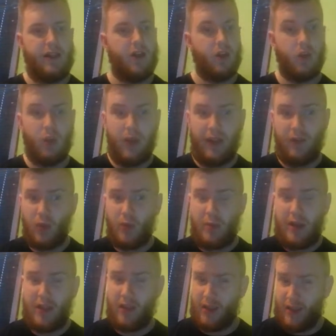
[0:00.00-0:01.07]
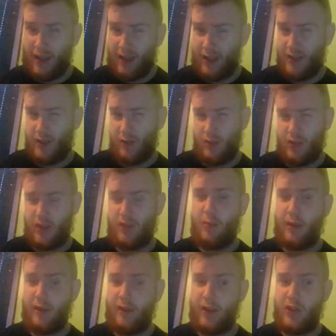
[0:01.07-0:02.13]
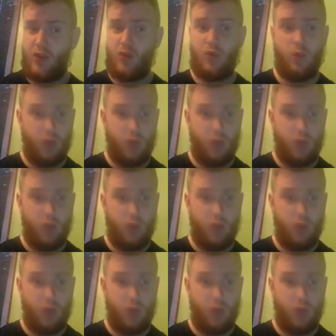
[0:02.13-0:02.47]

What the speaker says: Although we have no special attackers now, which is a bit of an issue.